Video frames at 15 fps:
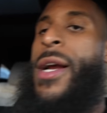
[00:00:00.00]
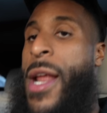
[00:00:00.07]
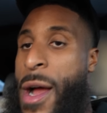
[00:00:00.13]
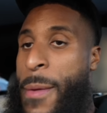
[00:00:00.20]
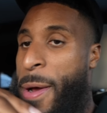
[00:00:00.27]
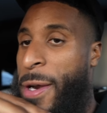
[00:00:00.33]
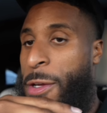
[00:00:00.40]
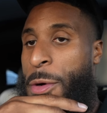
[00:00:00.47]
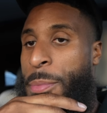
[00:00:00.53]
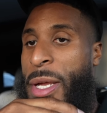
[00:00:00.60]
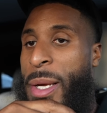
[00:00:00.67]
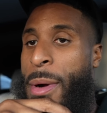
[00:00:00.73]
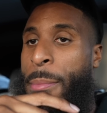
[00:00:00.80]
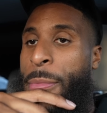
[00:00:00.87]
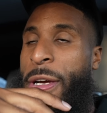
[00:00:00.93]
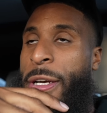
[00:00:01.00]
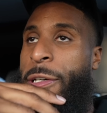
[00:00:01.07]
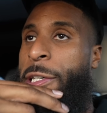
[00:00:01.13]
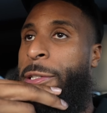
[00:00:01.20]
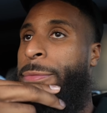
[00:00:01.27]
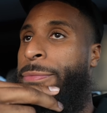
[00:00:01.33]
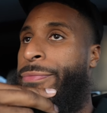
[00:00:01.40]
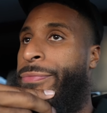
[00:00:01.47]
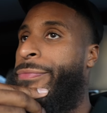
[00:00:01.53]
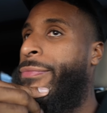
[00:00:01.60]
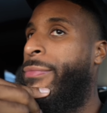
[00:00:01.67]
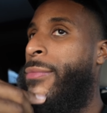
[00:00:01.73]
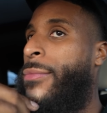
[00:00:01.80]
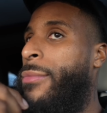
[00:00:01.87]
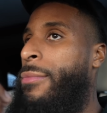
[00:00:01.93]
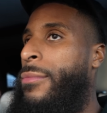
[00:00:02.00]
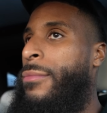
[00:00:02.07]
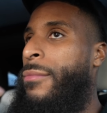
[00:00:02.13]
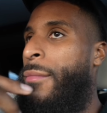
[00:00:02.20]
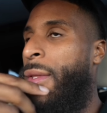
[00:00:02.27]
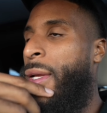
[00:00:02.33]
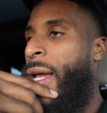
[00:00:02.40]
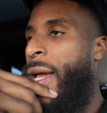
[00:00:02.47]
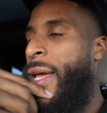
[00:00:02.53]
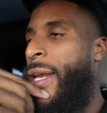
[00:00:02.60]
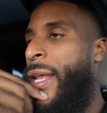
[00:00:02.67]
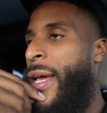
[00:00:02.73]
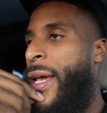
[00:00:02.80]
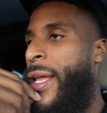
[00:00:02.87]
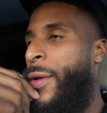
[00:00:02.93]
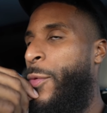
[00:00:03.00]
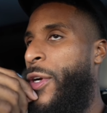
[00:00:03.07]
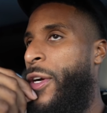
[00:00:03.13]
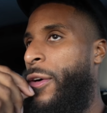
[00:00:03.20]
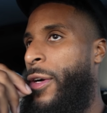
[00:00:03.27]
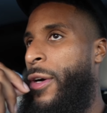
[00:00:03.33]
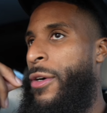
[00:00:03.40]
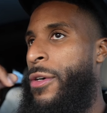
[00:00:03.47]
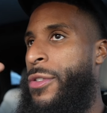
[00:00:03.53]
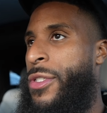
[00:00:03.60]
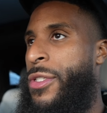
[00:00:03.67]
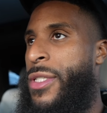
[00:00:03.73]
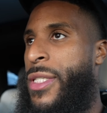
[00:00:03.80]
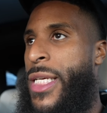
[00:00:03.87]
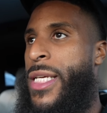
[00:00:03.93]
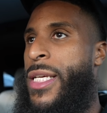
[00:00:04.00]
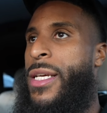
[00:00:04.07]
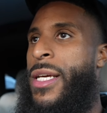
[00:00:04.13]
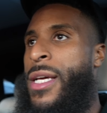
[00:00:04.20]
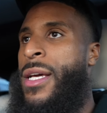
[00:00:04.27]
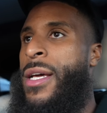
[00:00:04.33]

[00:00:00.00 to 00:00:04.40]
now I'm about to go pick my brother up. And then we're gonna go to see